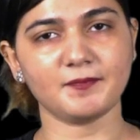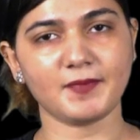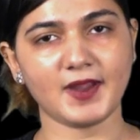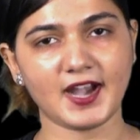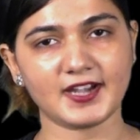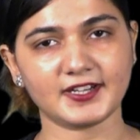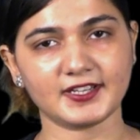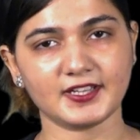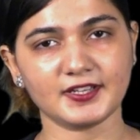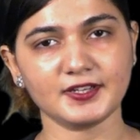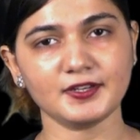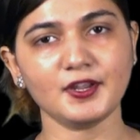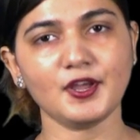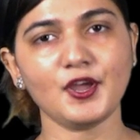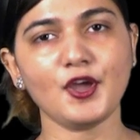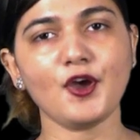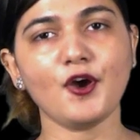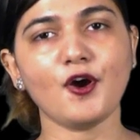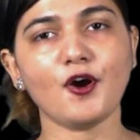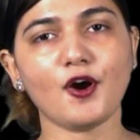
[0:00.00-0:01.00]
pattern
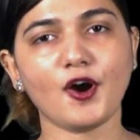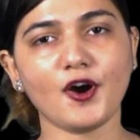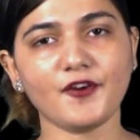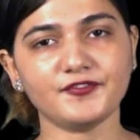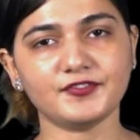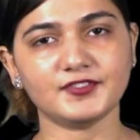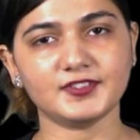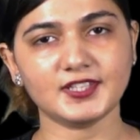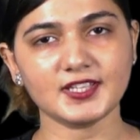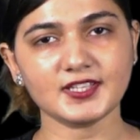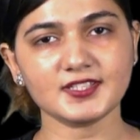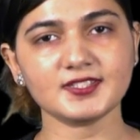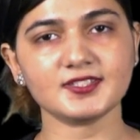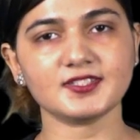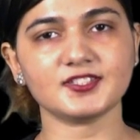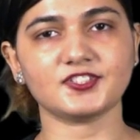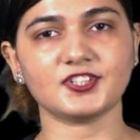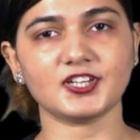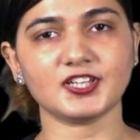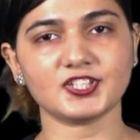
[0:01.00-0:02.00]
of this
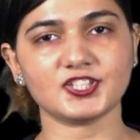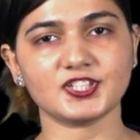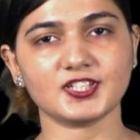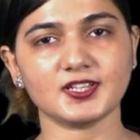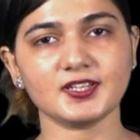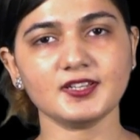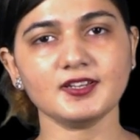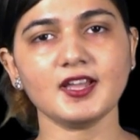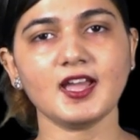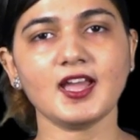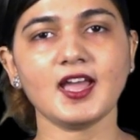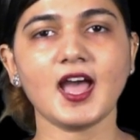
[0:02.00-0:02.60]
structure,